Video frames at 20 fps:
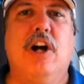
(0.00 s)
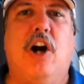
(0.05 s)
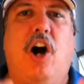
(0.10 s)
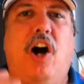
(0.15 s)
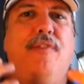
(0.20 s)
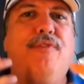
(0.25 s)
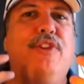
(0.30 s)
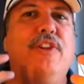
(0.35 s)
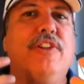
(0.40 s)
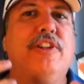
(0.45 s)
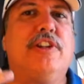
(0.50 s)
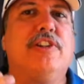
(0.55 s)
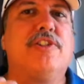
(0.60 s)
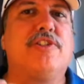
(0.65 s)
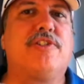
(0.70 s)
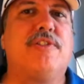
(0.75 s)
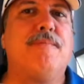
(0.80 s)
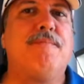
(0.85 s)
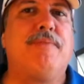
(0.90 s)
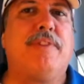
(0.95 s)
Often
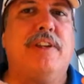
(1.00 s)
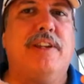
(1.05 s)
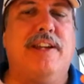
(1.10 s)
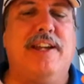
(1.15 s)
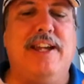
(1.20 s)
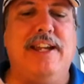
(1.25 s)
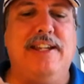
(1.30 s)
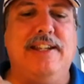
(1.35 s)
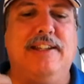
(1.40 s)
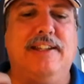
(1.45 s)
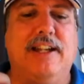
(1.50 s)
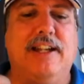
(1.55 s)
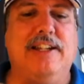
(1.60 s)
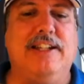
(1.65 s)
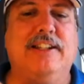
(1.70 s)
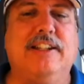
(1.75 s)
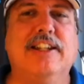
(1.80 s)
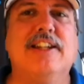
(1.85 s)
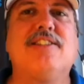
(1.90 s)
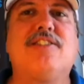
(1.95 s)
there's a
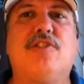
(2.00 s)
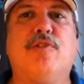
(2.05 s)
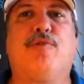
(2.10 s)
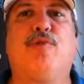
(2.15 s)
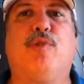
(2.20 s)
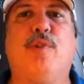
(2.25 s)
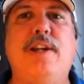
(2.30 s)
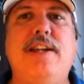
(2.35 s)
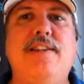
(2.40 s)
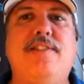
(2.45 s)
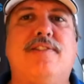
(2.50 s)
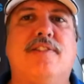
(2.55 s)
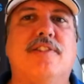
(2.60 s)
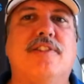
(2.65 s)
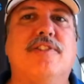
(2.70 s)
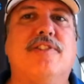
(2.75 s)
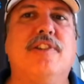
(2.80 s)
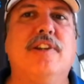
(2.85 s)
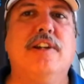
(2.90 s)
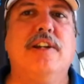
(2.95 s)
list of
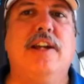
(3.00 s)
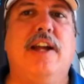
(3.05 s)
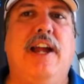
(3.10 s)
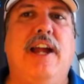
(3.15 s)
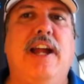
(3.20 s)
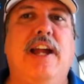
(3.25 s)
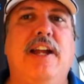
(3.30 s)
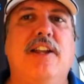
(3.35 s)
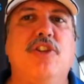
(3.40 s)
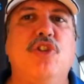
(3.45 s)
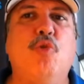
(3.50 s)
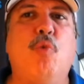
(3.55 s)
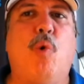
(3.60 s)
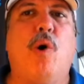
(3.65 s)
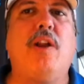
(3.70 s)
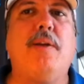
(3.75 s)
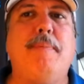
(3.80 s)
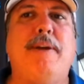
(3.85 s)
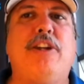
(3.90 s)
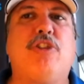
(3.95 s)
reasons, and you
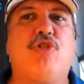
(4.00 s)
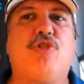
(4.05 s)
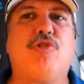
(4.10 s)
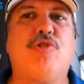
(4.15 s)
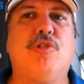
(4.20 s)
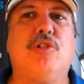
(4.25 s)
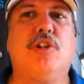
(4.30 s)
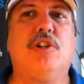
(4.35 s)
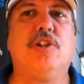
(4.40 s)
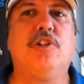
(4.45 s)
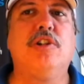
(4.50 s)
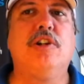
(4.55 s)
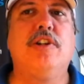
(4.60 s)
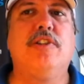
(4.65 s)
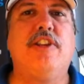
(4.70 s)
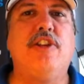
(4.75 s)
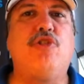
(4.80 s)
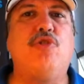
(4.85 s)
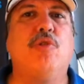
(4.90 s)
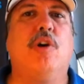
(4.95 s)
want to make sure
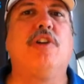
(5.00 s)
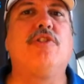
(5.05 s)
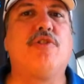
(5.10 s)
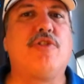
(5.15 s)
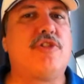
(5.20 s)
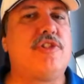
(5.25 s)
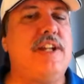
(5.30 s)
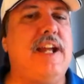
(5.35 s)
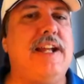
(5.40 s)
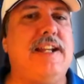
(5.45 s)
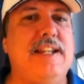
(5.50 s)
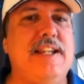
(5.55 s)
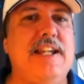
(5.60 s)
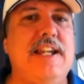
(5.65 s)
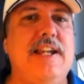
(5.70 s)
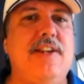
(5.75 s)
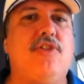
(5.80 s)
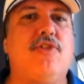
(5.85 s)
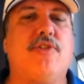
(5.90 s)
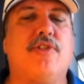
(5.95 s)
that you understand
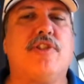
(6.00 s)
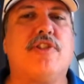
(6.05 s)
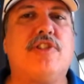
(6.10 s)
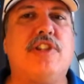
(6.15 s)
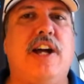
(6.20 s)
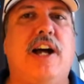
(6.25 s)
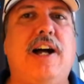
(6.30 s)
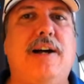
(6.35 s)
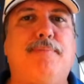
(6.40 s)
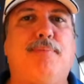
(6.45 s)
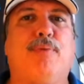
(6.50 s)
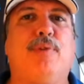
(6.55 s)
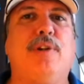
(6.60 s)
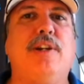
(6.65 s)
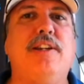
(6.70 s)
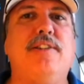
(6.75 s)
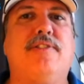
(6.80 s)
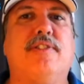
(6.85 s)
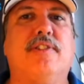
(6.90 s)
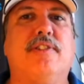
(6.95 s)
each of their top
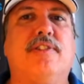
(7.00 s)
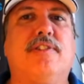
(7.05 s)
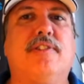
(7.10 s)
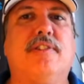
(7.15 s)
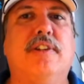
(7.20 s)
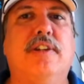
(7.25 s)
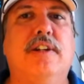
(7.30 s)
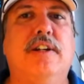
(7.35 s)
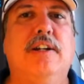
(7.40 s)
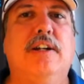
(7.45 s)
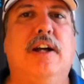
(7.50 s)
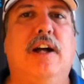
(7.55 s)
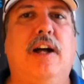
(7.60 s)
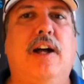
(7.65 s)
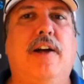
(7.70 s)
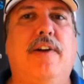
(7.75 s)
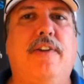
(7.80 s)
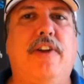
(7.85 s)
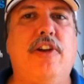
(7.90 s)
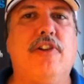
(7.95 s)
reasons.
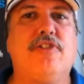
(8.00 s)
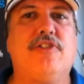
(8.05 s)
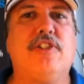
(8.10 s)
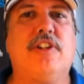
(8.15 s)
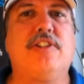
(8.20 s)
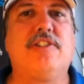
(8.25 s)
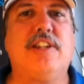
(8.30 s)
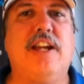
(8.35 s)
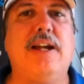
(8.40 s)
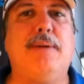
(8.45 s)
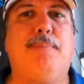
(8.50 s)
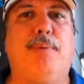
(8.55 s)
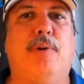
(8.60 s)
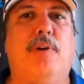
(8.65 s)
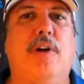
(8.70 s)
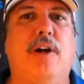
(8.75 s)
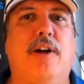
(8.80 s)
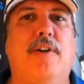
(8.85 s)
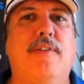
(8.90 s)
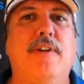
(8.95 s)
Here's an
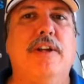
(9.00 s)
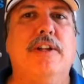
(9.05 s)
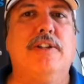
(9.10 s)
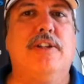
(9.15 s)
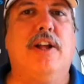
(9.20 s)
example.